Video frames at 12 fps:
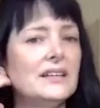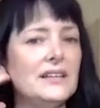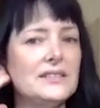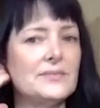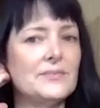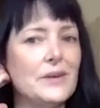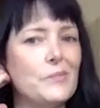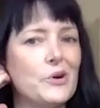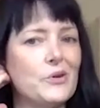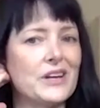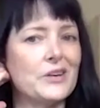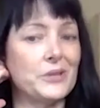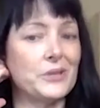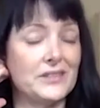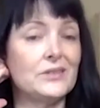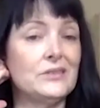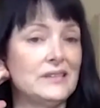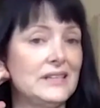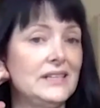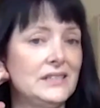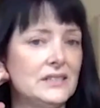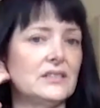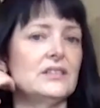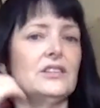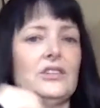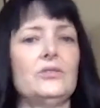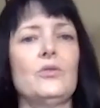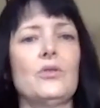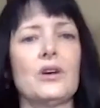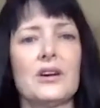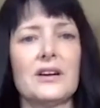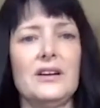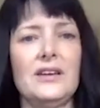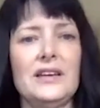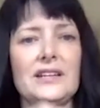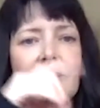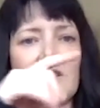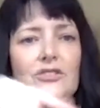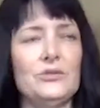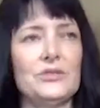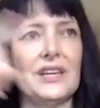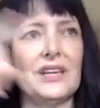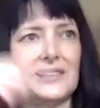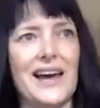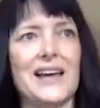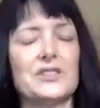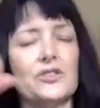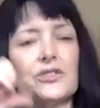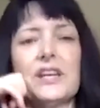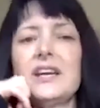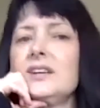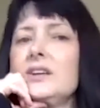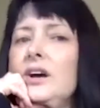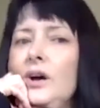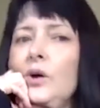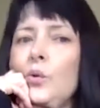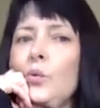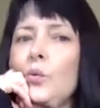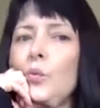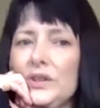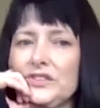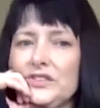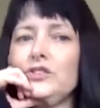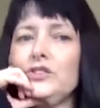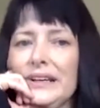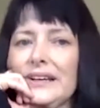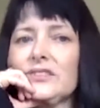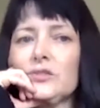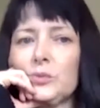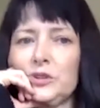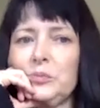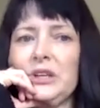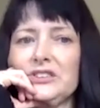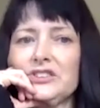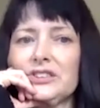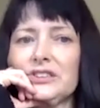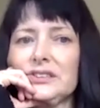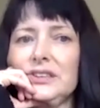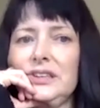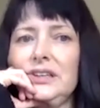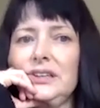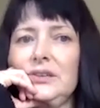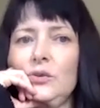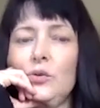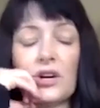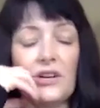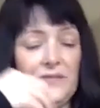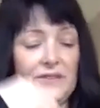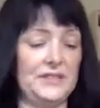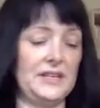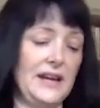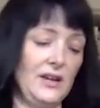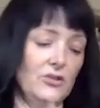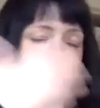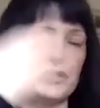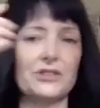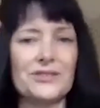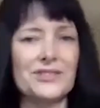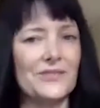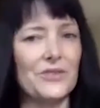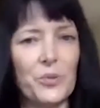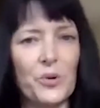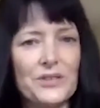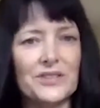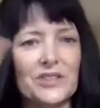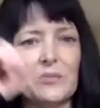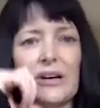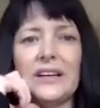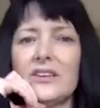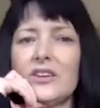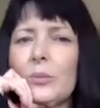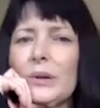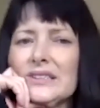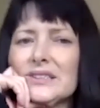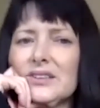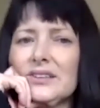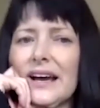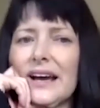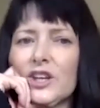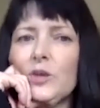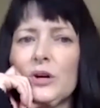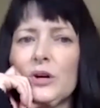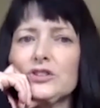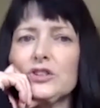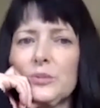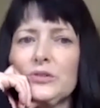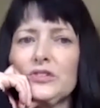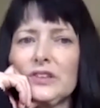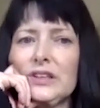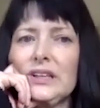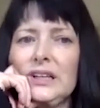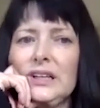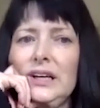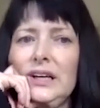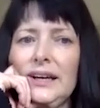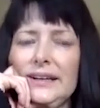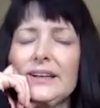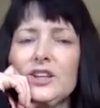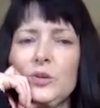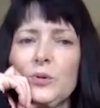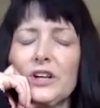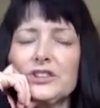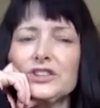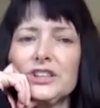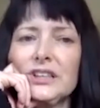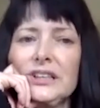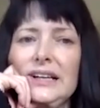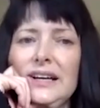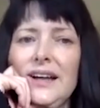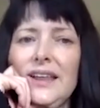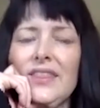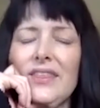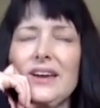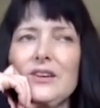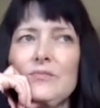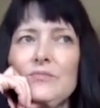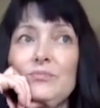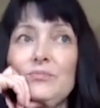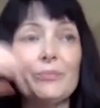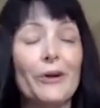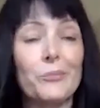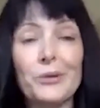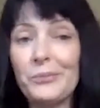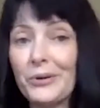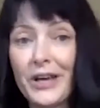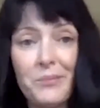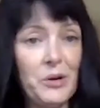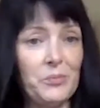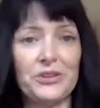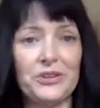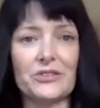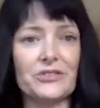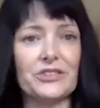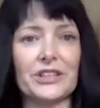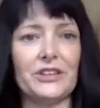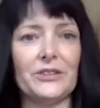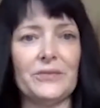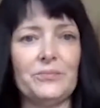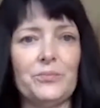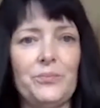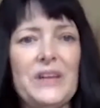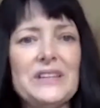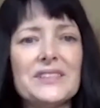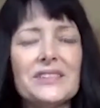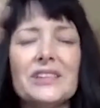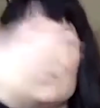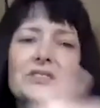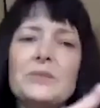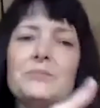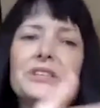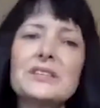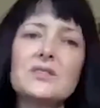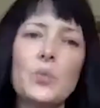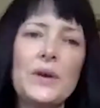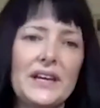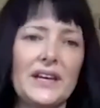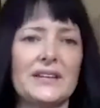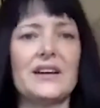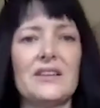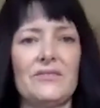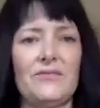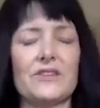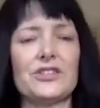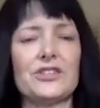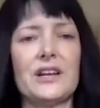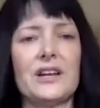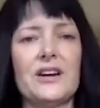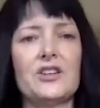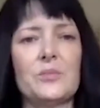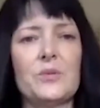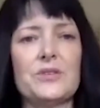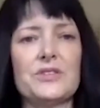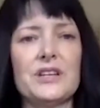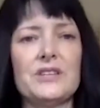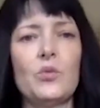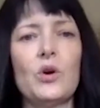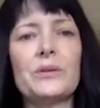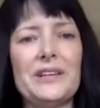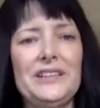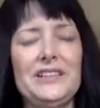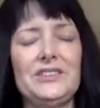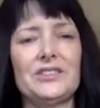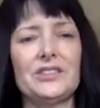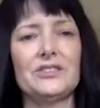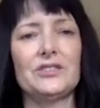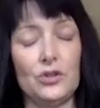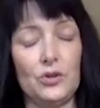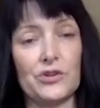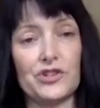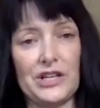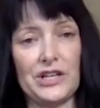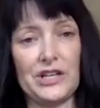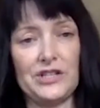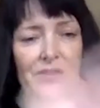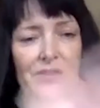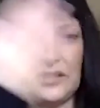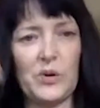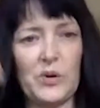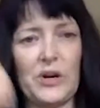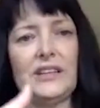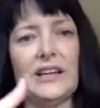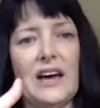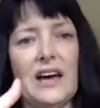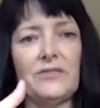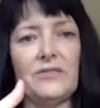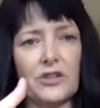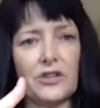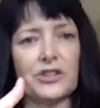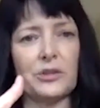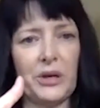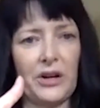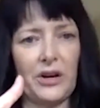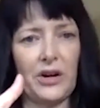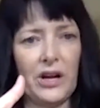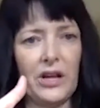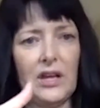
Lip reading: Is a bone out of place? Oh, it is, and I can use that to ascertain what to do next with a patient, or if it's an allergy. There's different points in the body that are based on acupuncture mostly, and acupressure that smart people came up with years ago. Basically, if something is weak and not functioning 100%, what do I need to do or change in this body to have it function better?